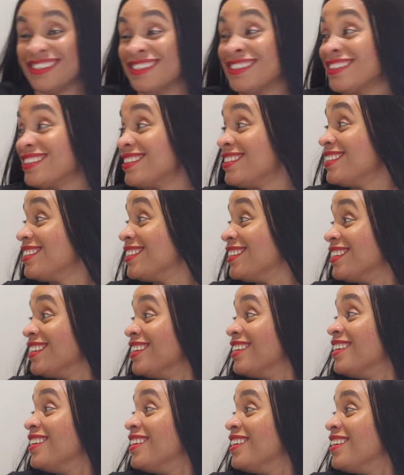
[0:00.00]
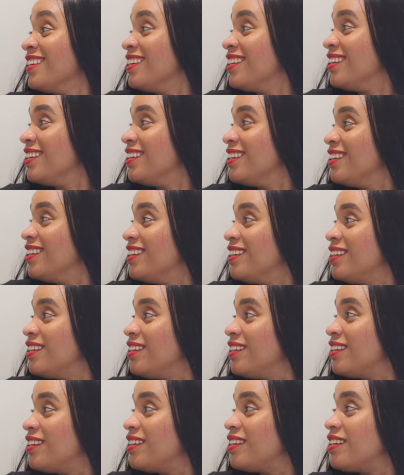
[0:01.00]

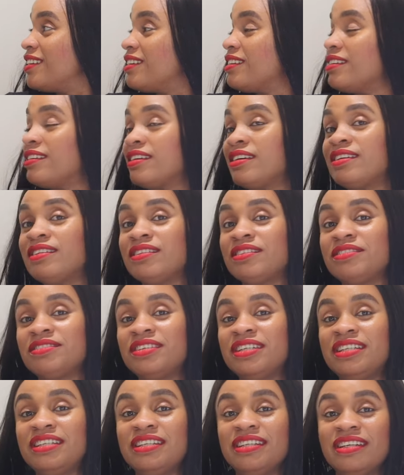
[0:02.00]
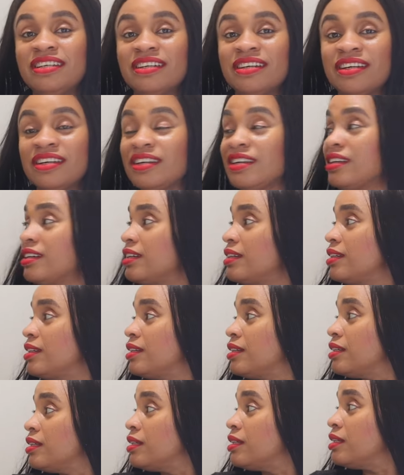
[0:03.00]

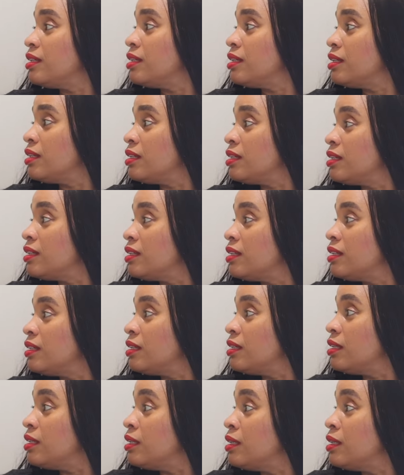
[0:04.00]
(silent)